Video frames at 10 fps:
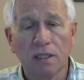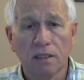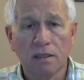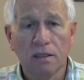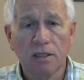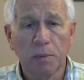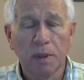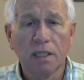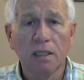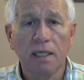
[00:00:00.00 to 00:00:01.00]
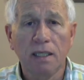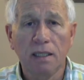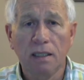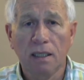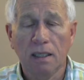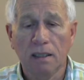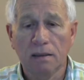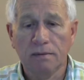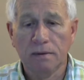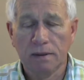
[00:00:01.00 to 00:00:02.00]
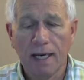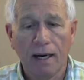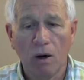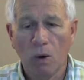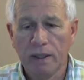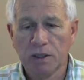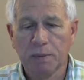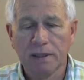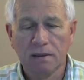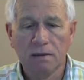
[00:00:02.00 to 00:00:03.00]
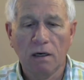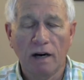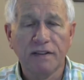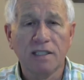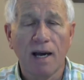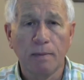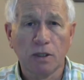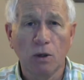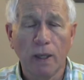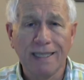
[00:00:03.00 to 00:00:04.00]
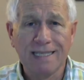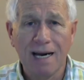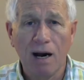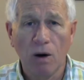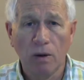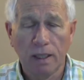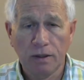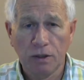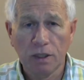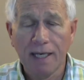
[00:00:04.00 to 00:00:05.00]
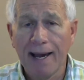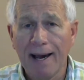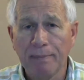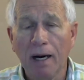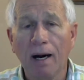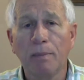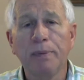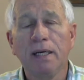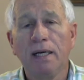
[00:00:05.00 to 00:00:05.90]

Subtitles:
they're typically, not always, but oftentimes going down, and you gap up,